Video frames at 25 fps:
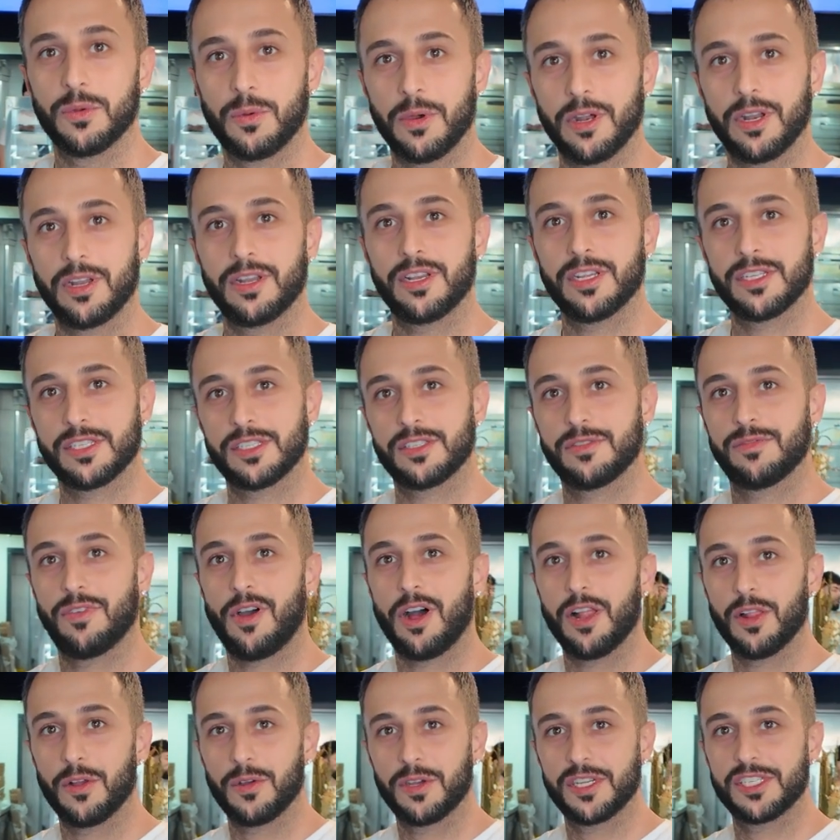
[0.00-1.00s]
if you want us,
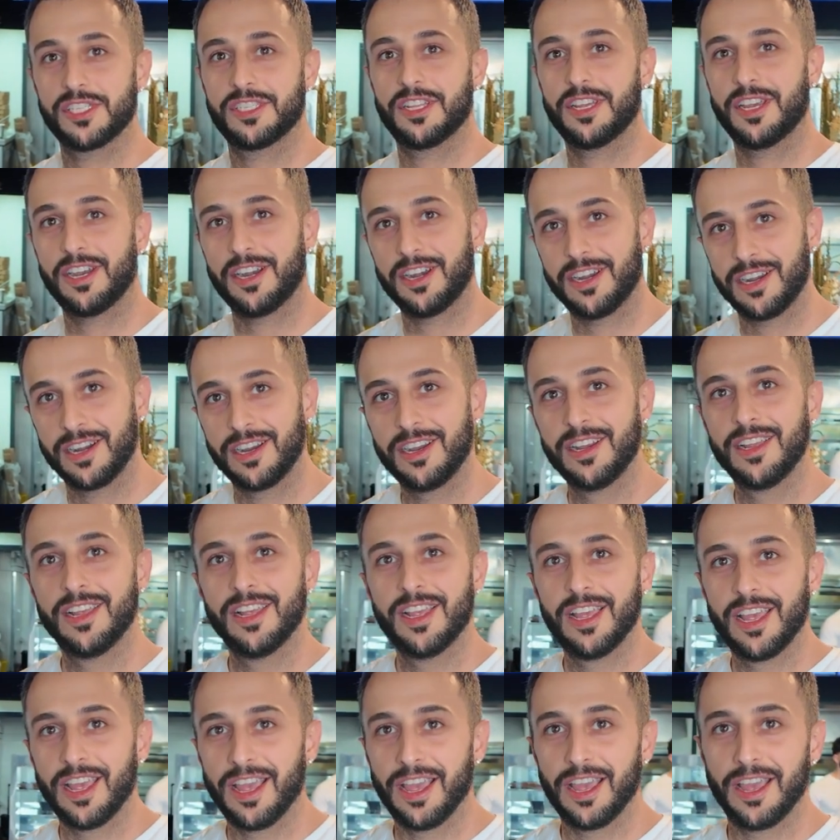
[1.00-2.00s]
follow us there.
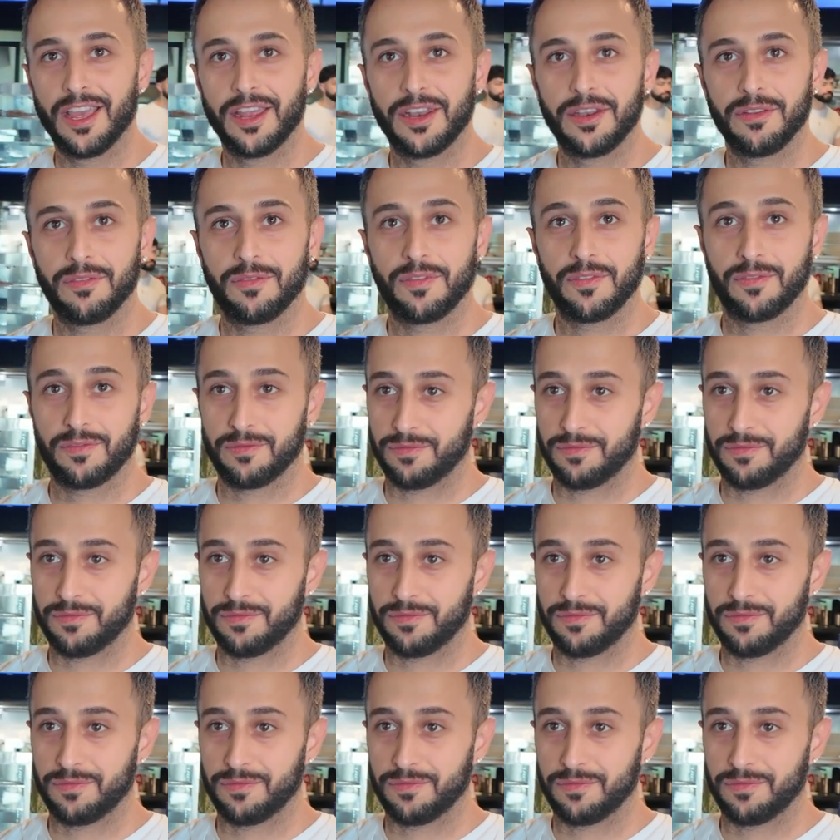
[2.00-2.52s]
And if